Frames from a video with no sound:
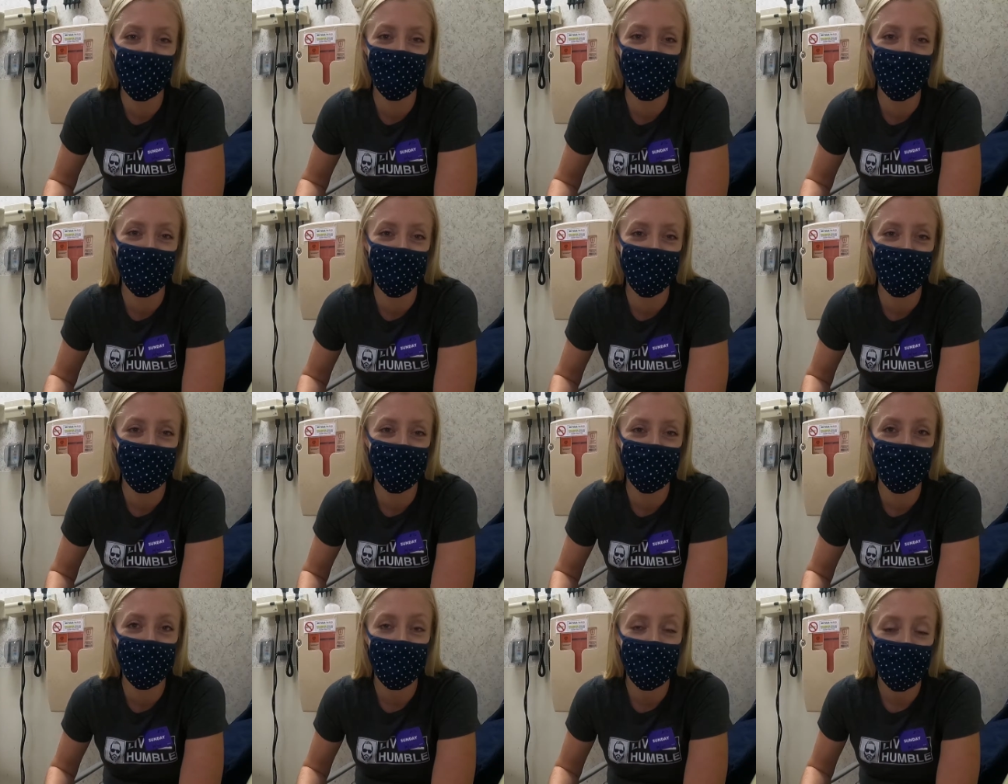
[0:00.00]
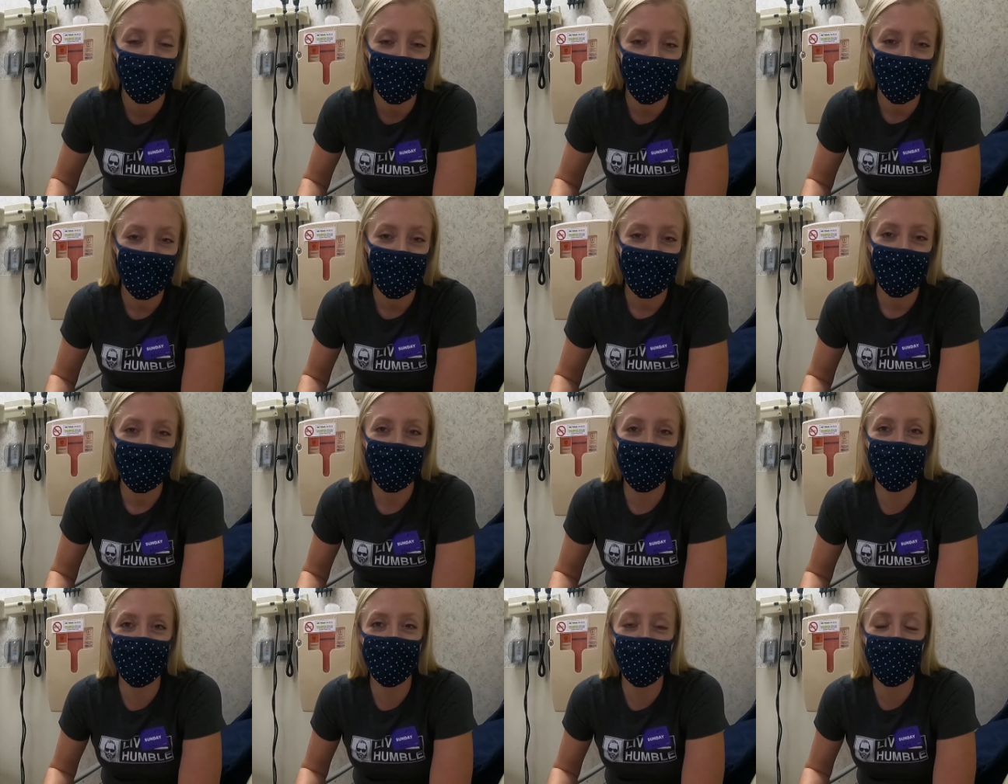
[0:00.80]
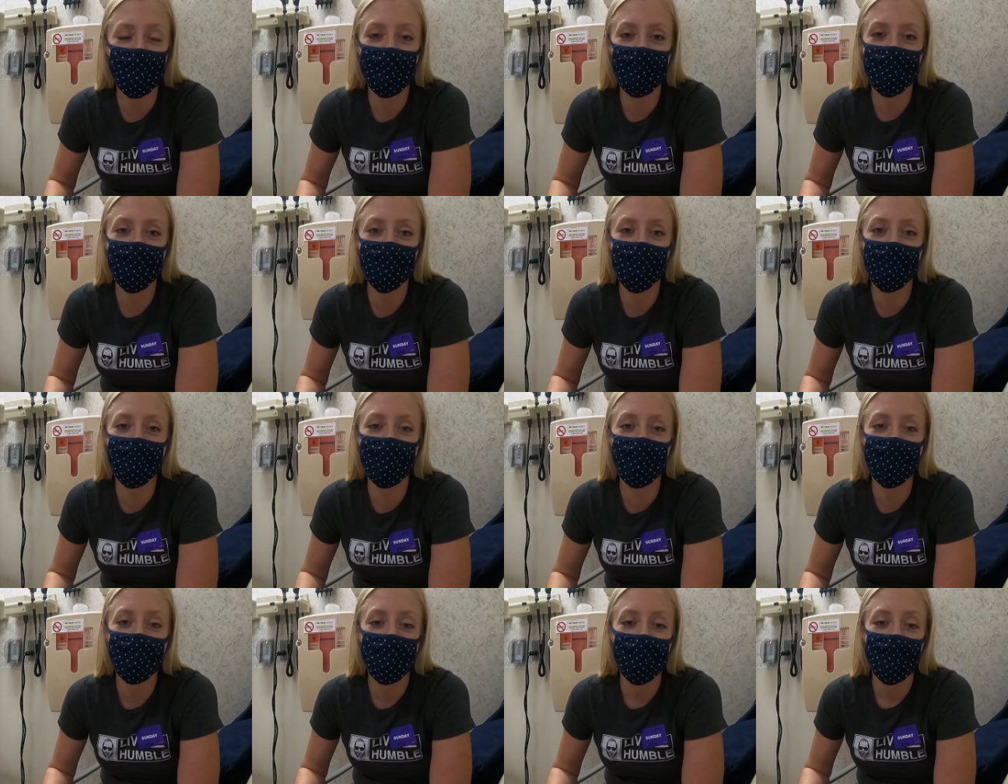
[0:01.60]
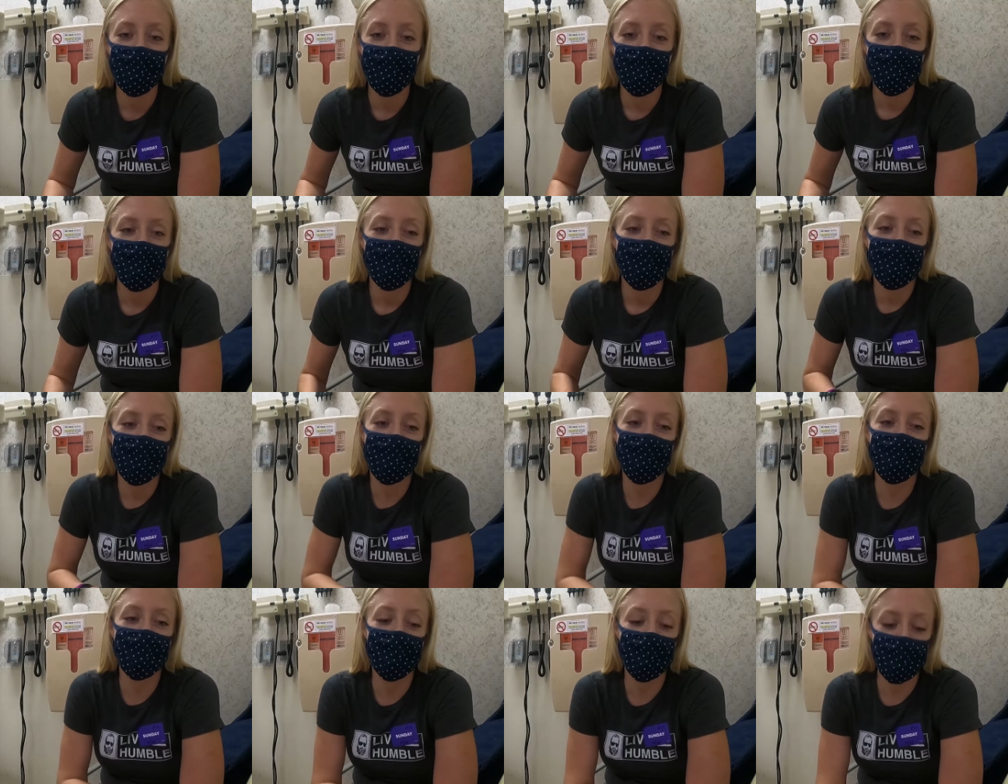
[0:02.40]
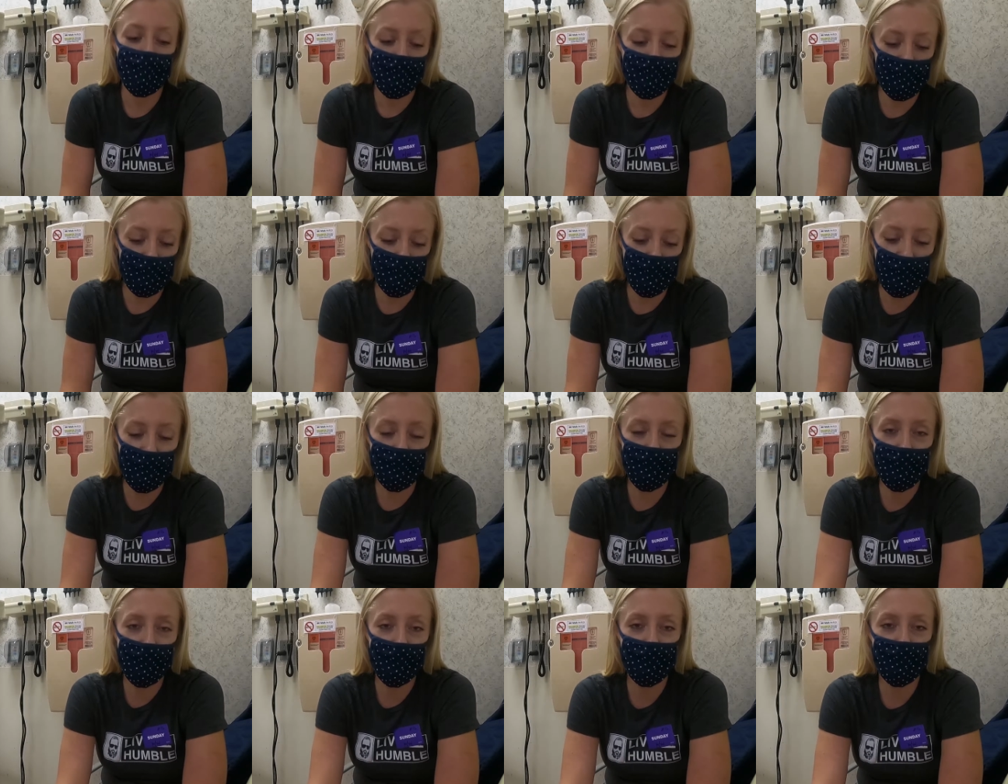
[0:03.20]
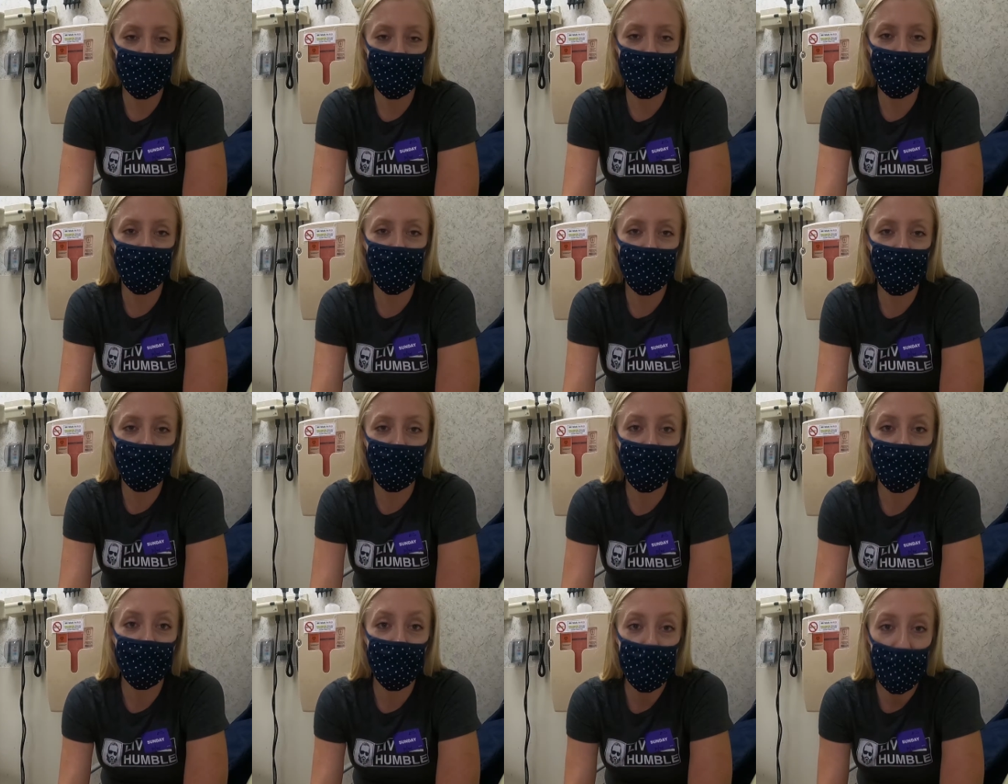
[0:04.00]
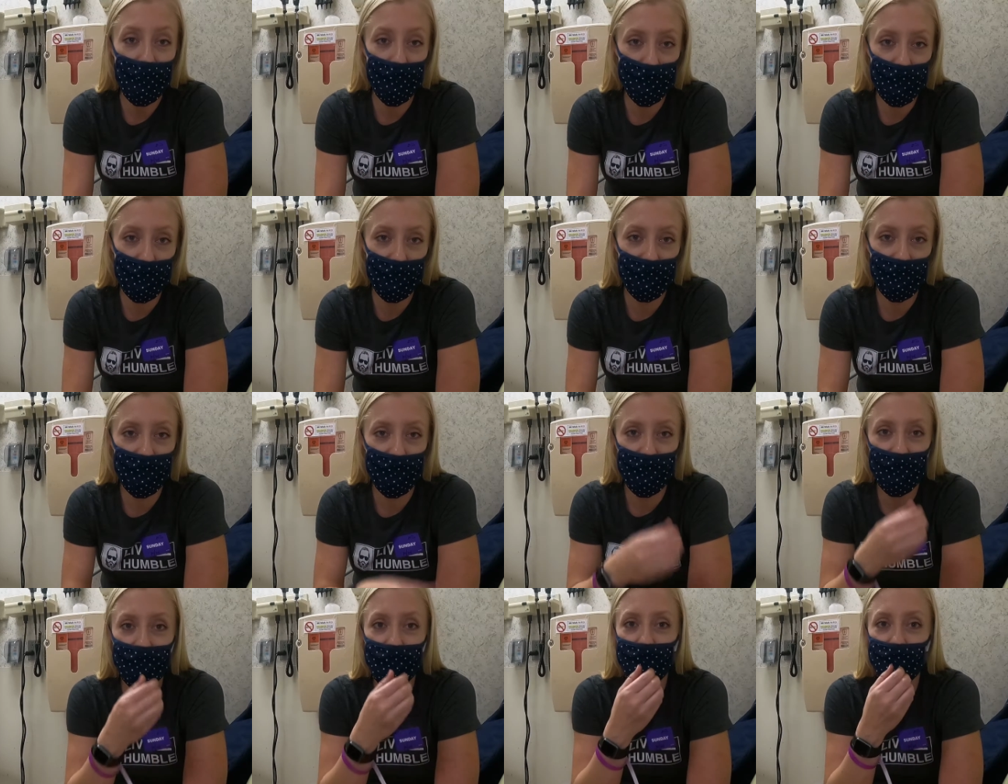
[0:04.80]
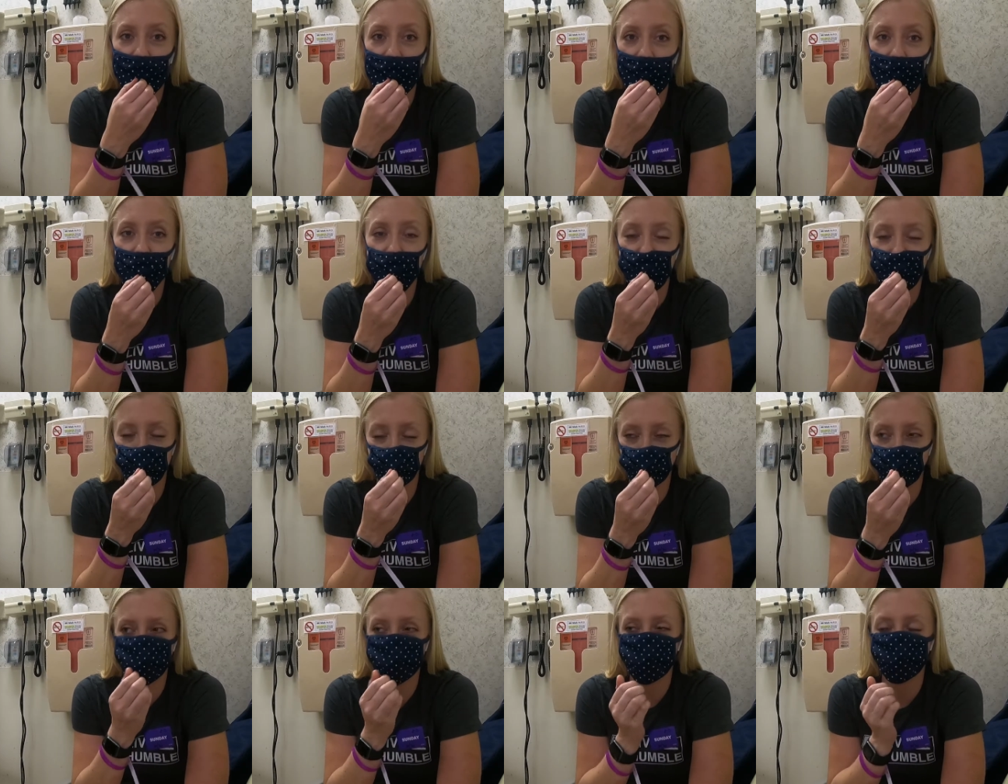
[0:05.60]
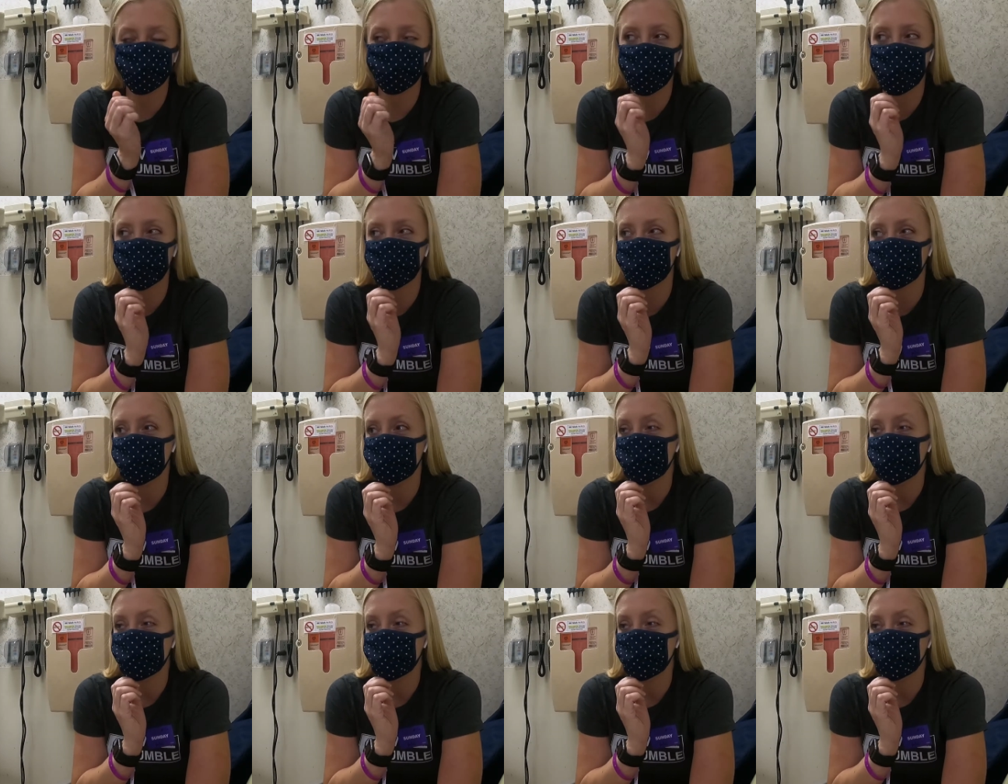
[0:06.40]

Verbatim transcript: I brought snacks and water. So um, I brought a backpack. Thankfully, I have a backpack uh, with all the stuff in it. But